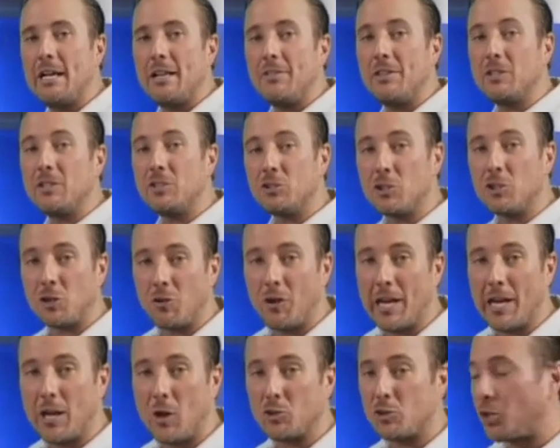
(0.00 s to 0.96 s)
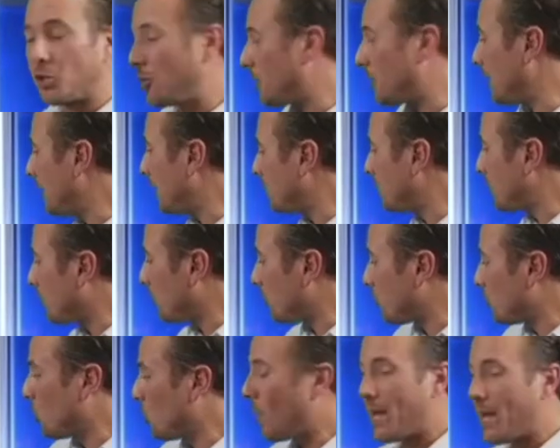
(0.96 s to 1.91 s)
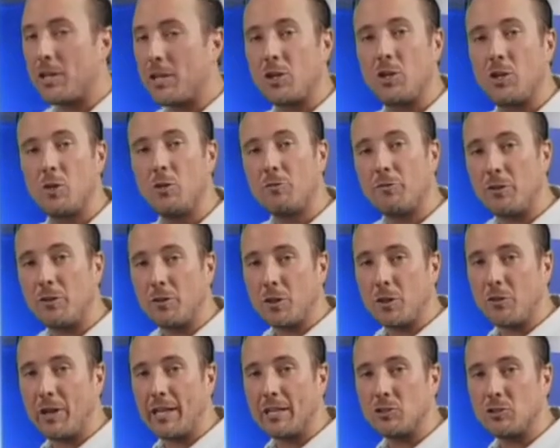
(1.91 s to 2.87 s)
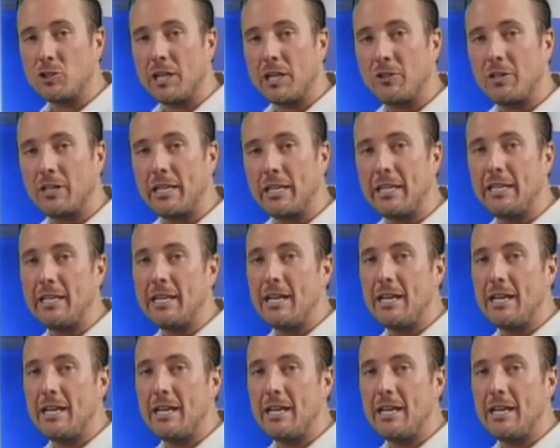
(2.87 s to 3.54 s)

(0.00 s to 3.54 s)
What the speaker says: This is a great alternative to the UAQ for the Grand Cherokee.